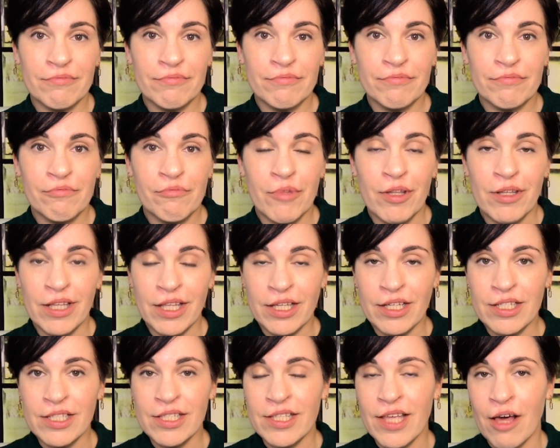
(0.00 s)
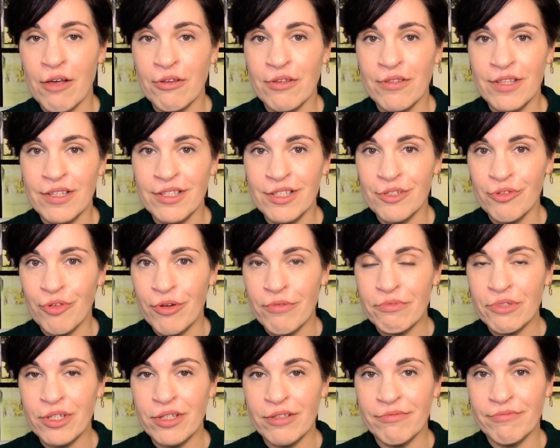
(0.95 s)
The link is down in the
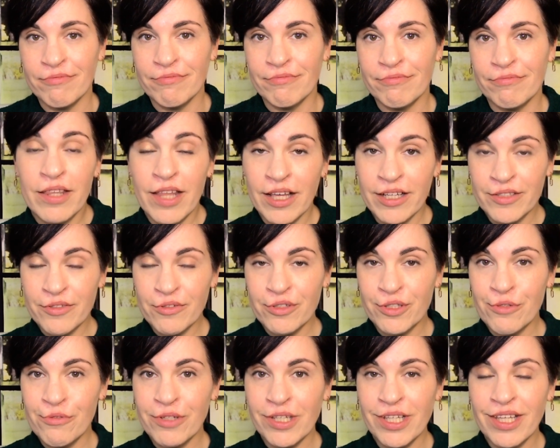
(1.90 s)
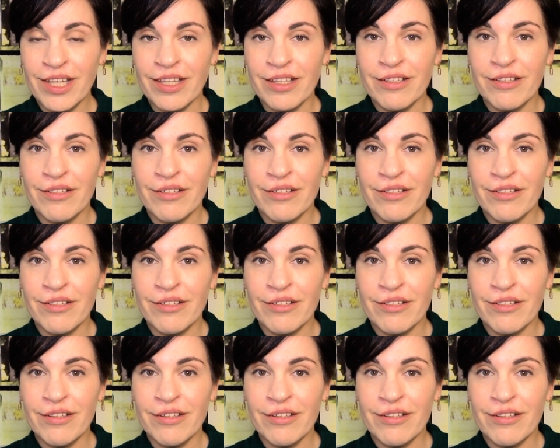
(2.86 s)
description. Thanks for tuning in.